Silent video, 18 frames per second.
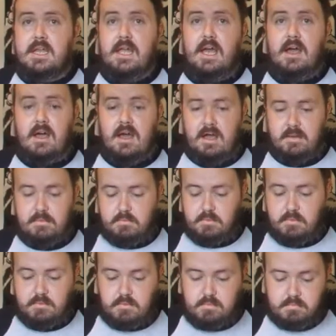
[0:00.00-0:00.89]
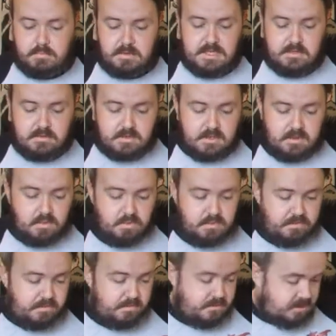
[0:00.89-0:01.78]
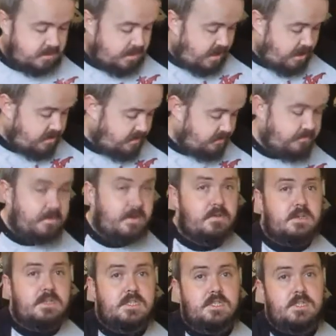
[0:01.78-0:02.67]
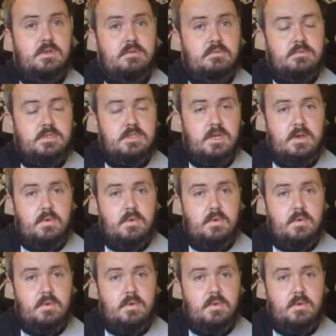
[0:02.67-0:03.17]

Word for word: Now, I will be doing an order from these guys very soon,